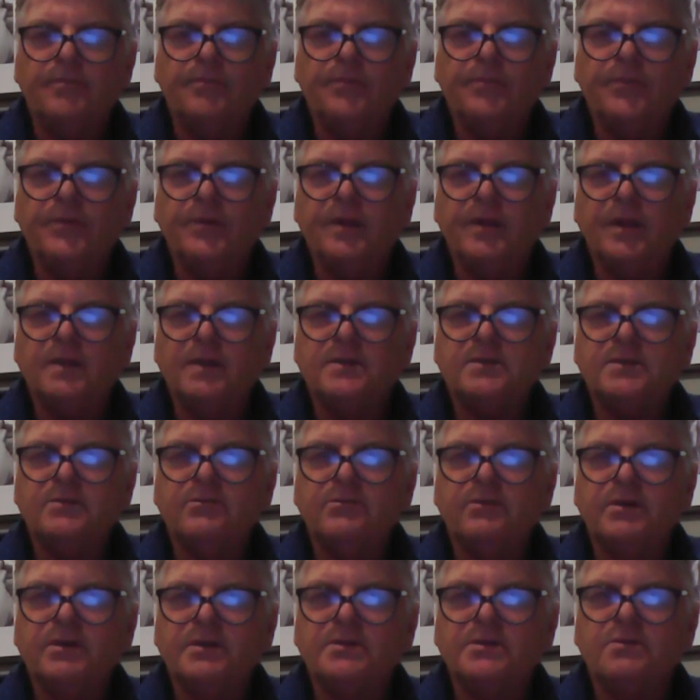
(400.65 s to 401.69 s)
Yeah. So
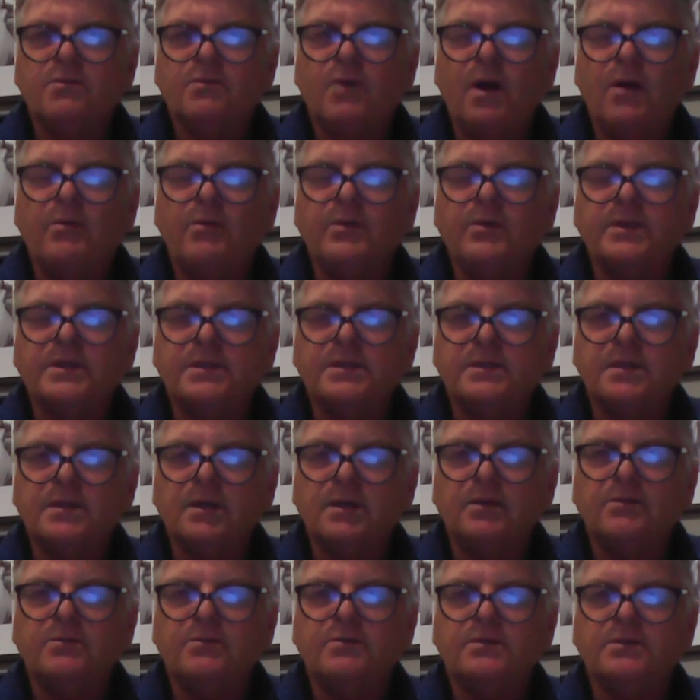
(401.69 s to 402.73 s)
that's the reason
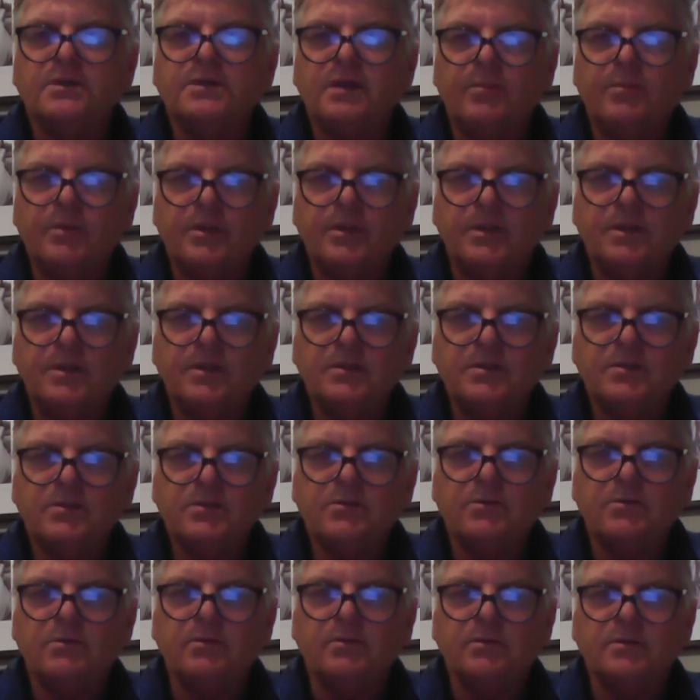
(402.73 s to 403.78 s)
why we stick to some of
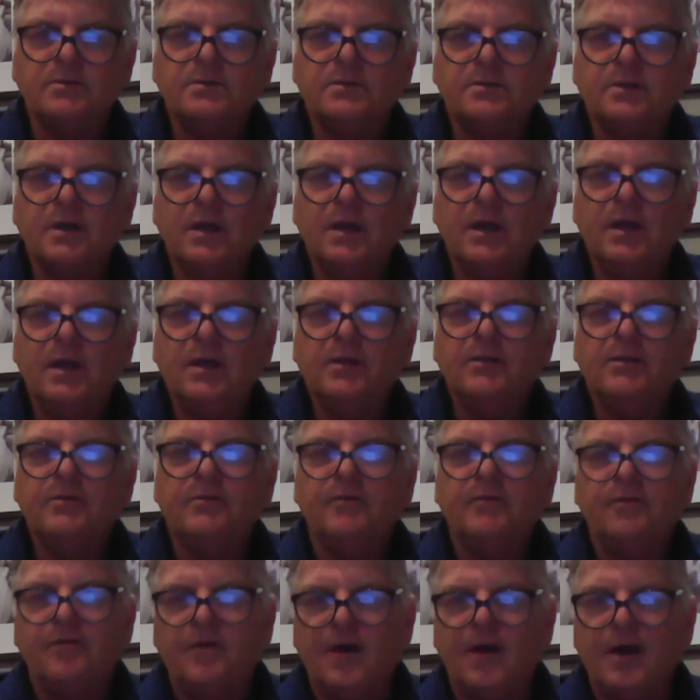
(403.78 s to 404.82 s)
these schools, to
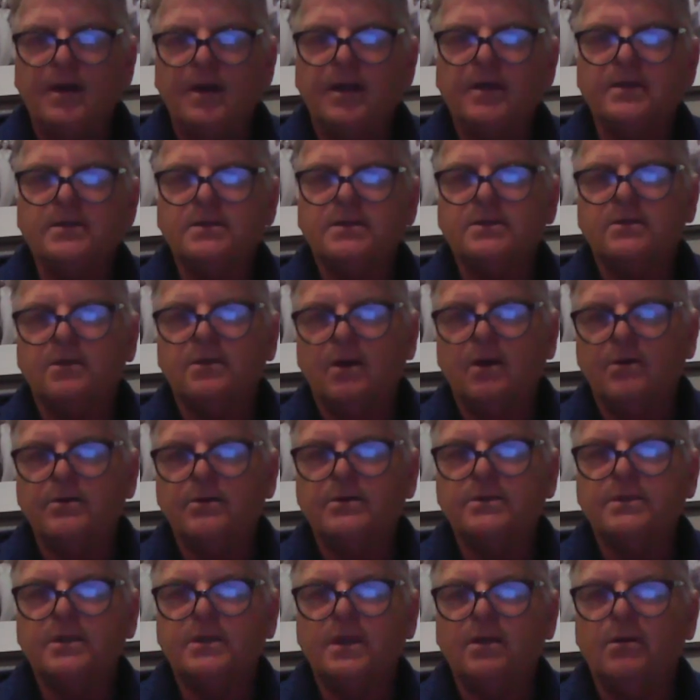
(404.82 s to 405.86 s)
finance
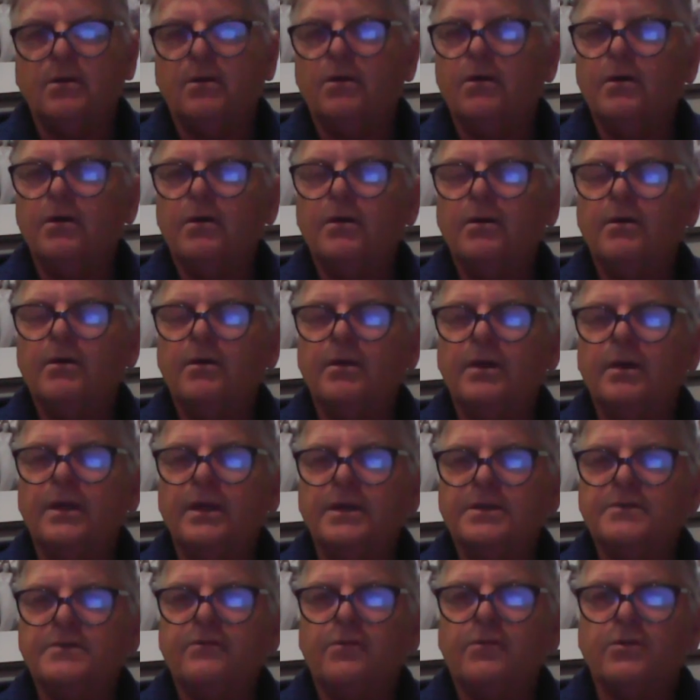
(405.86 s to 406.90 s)
those that are
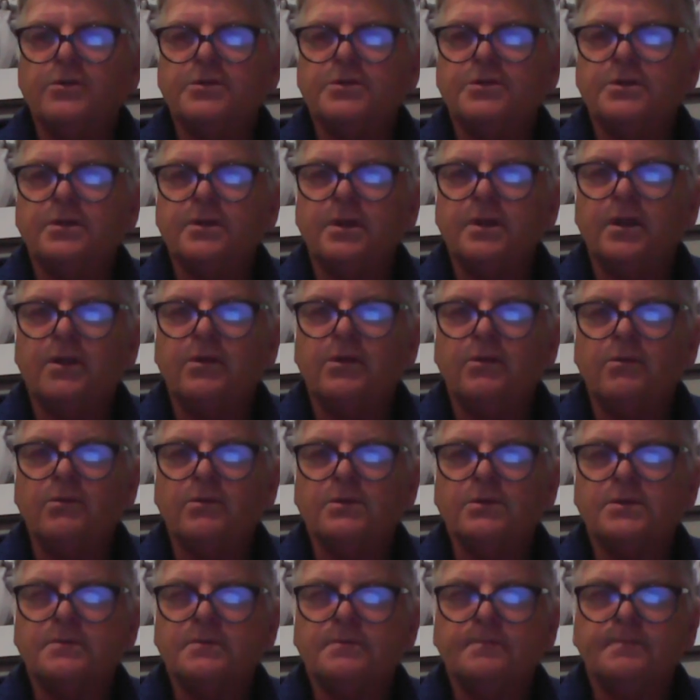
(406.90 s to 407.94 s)
less fortunate than
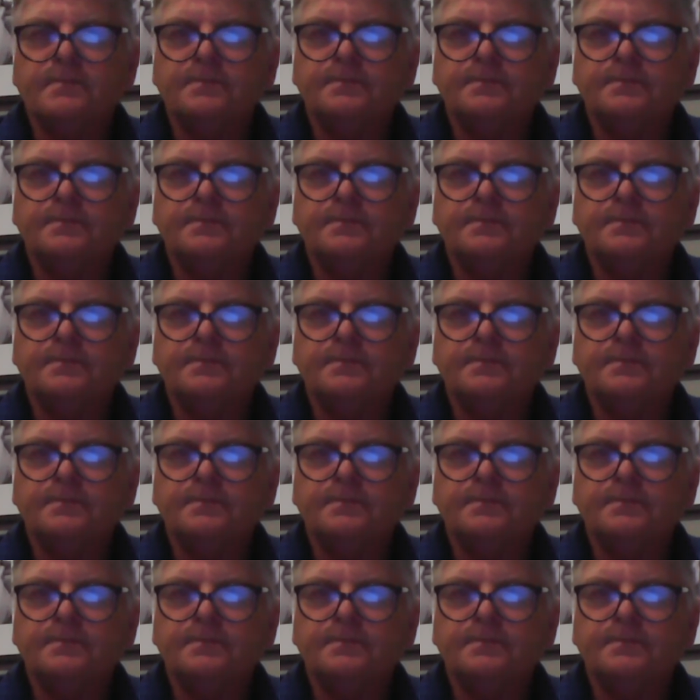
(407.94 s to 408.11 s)
yours.